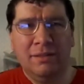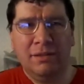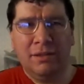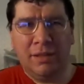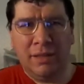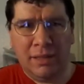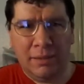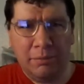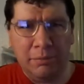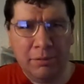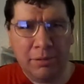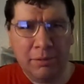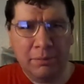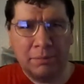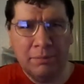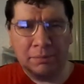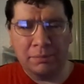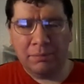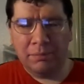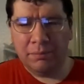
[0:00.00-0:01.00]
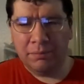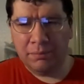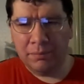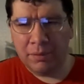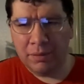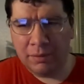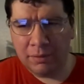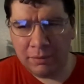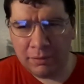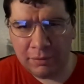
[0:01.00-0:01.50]
to cover him,
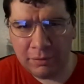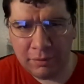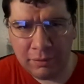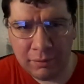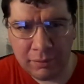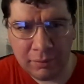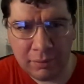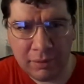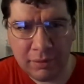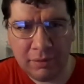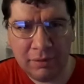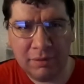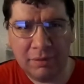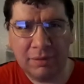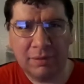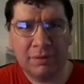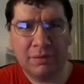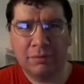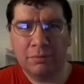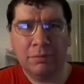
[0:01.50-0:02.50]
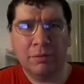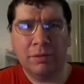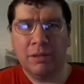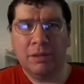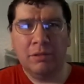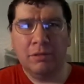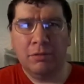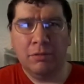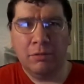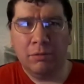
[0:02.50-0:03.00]
you know, because it's
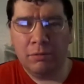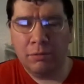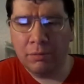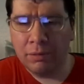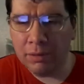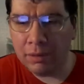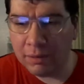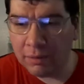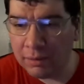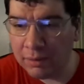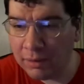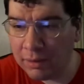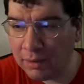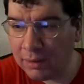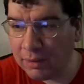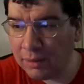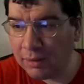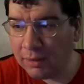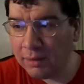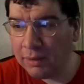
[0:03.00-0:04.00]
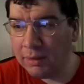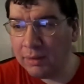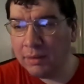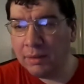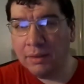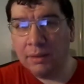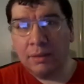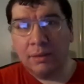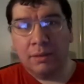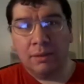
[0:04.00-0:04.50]
really cold. And
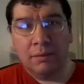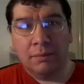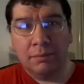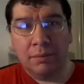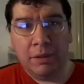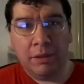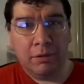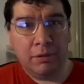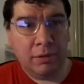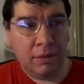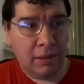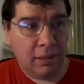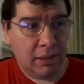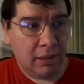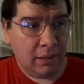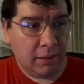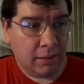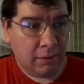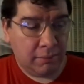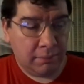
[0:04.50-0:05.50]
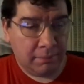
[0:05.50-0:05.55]
apparently,